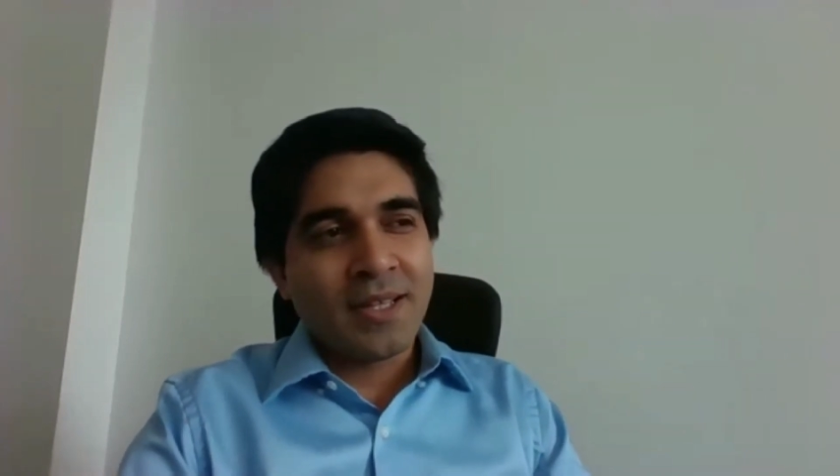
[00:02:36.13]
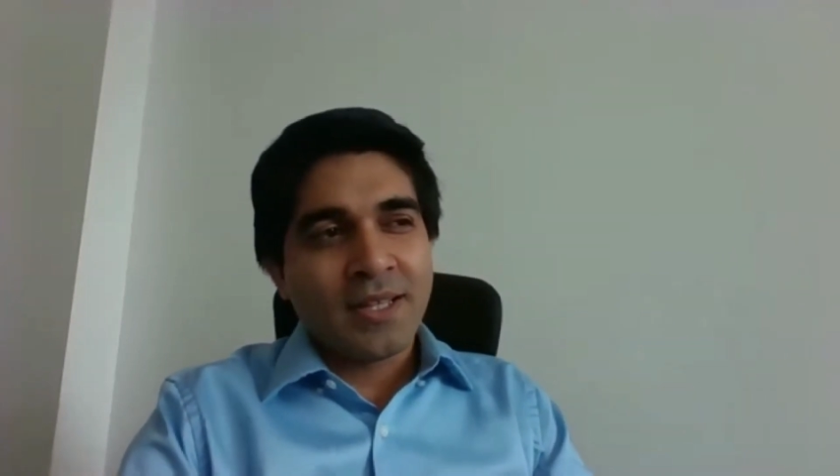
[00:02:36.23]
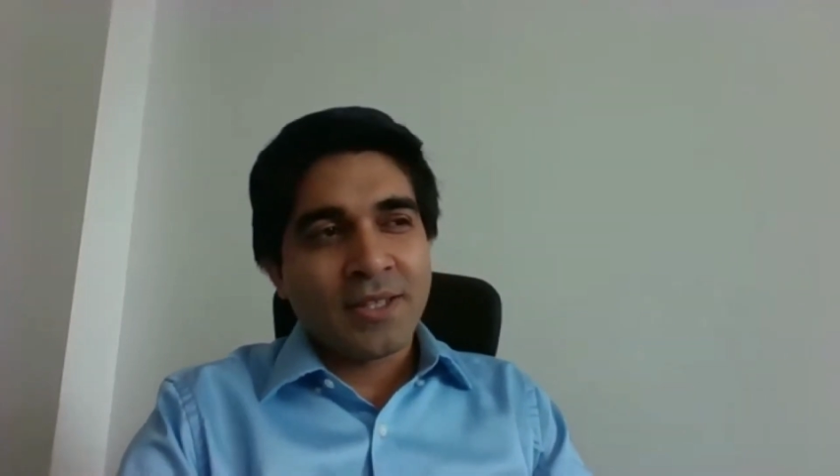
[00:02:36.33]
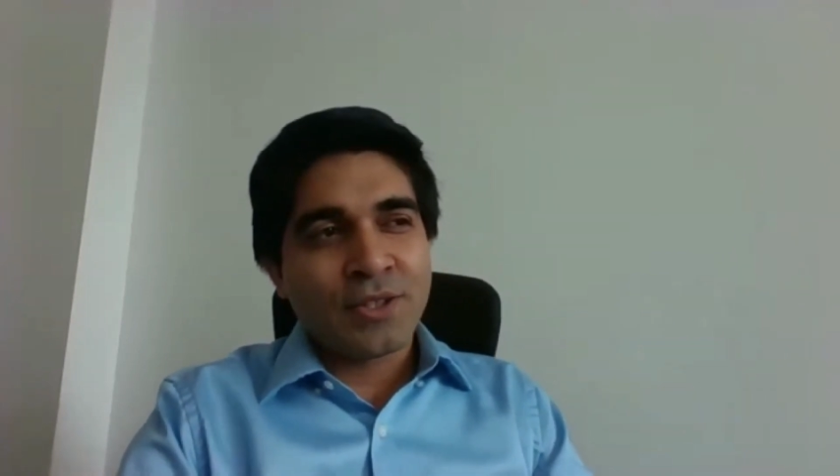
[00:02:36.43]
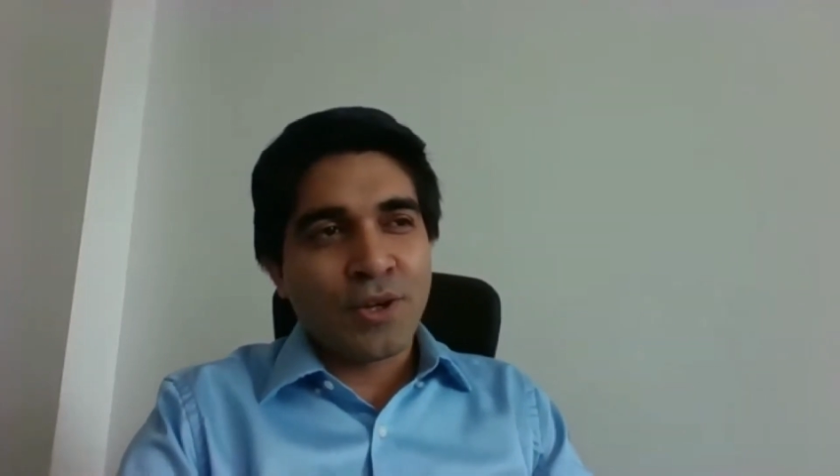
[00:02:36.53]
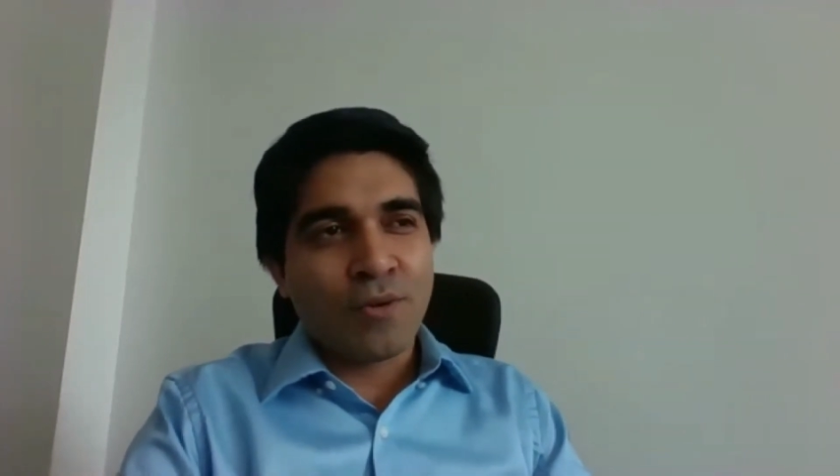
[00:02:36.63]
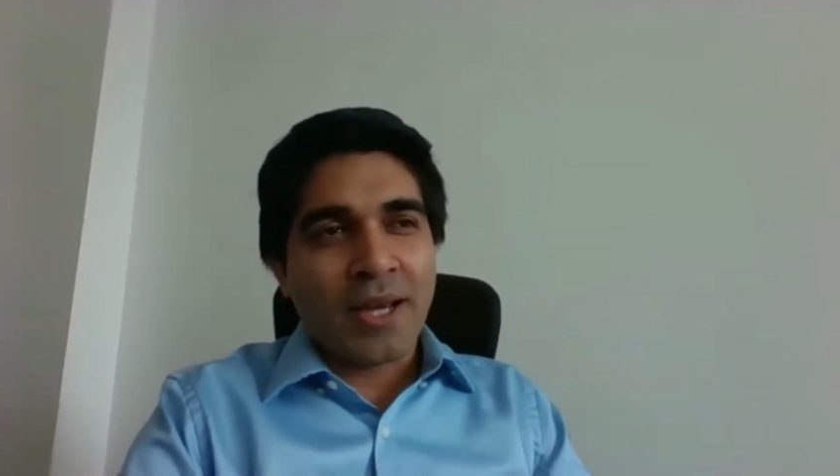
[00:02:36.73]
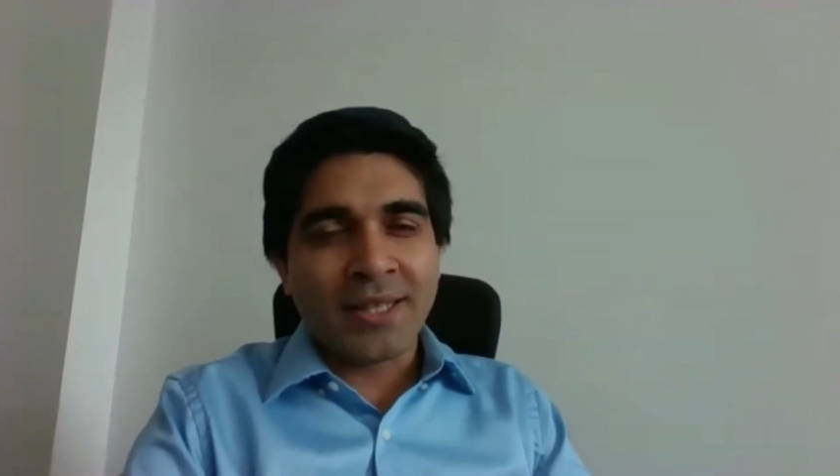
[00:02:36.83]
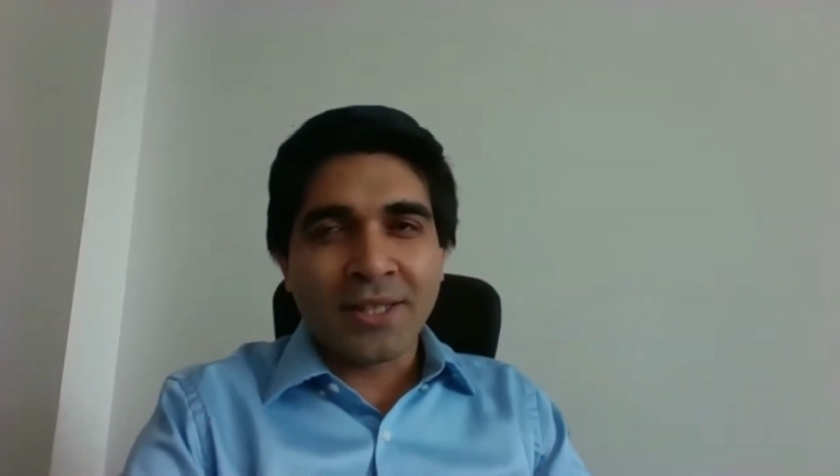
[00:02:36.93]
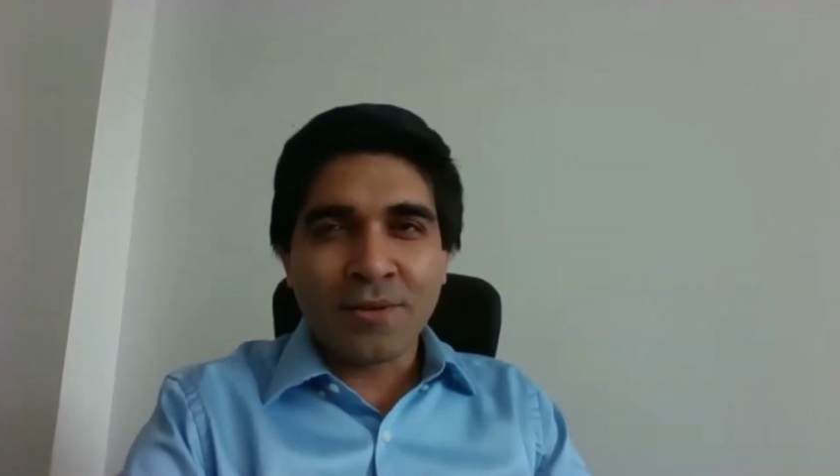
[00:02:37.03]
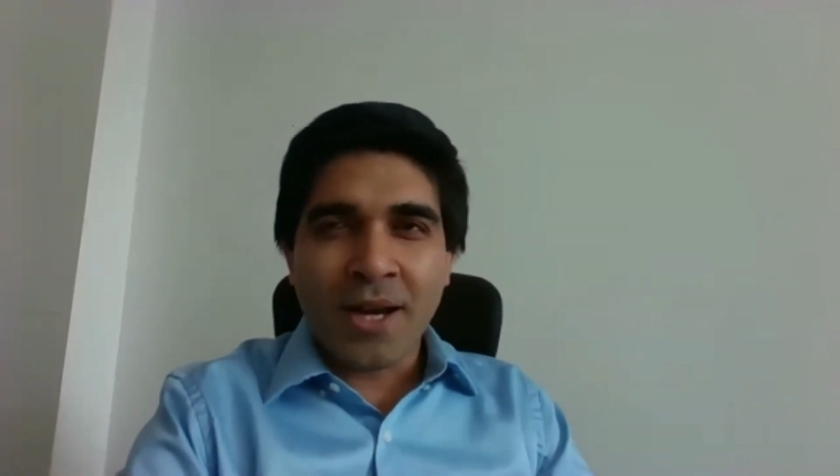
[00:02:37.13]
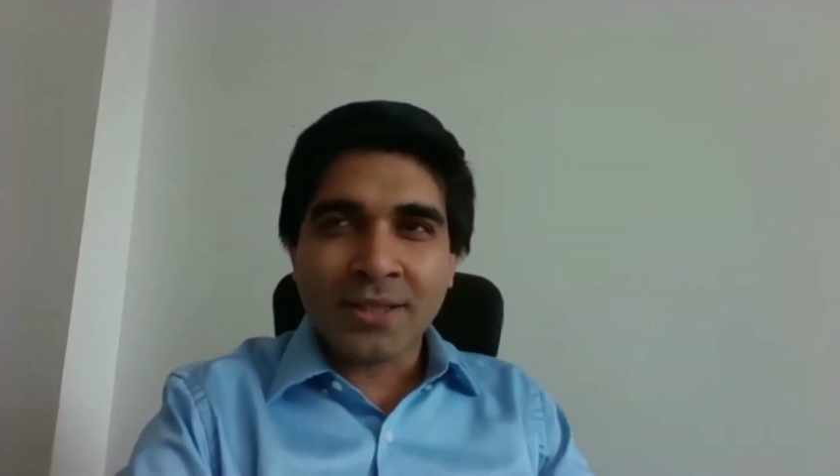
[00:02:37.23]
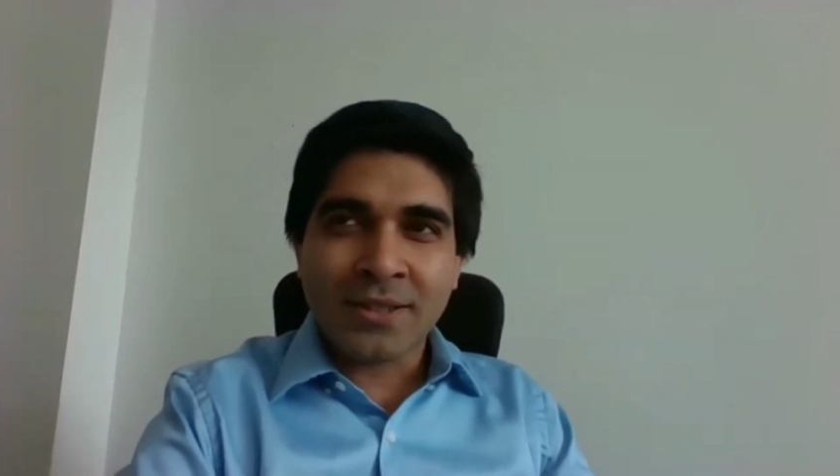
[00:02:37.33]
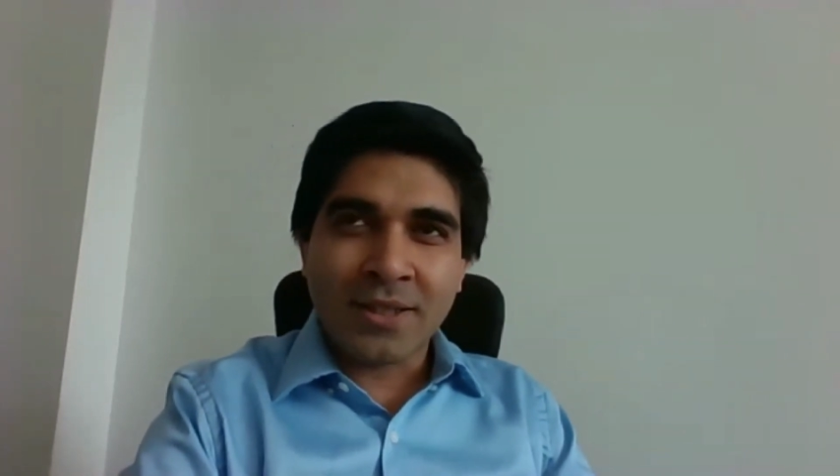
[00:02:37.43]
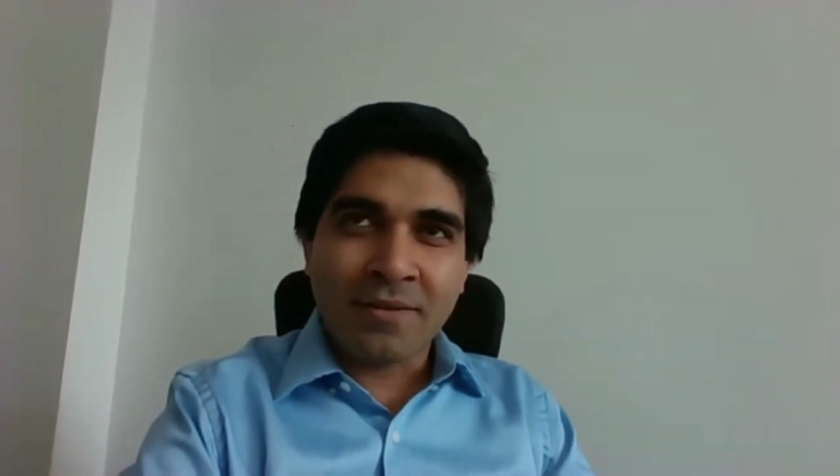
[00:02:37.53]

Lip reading: So I think you asked a